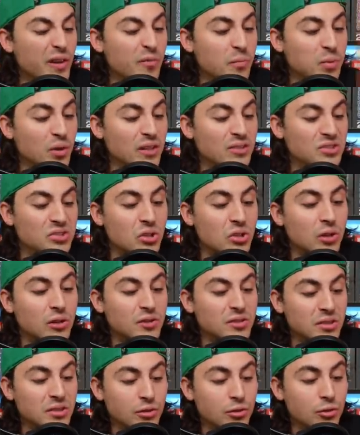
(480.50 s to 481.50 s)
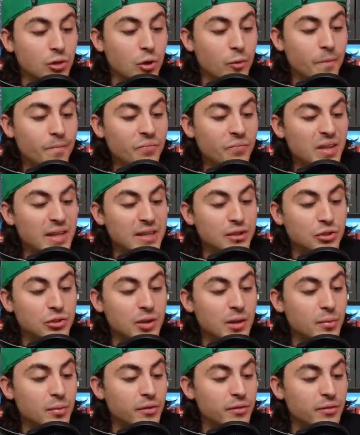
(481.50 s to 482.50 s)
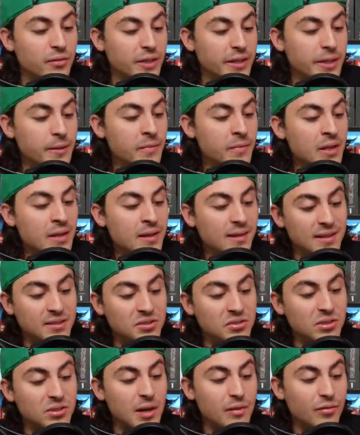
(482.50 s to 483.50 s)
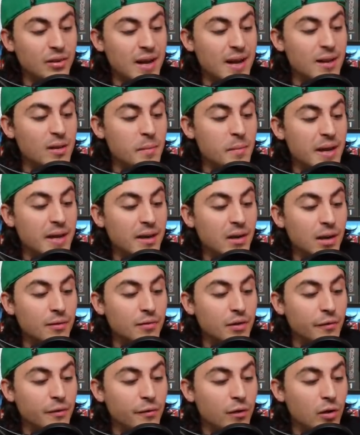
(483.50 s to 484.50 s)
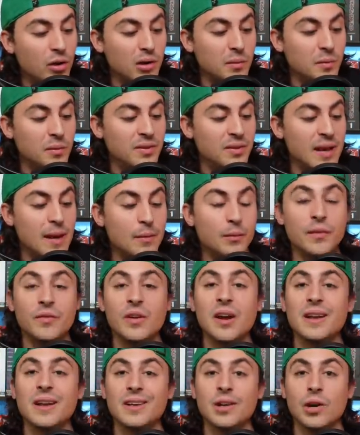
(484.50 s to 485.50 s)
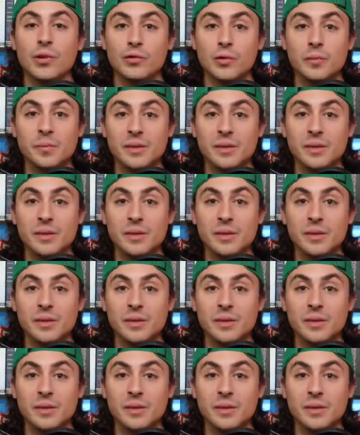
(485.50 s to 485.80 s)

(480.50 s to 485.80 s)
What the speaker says: have Blood, Skulls, and Chrome, issue number 3. This is cover A, the main cover, and followed up with that, we've got a cover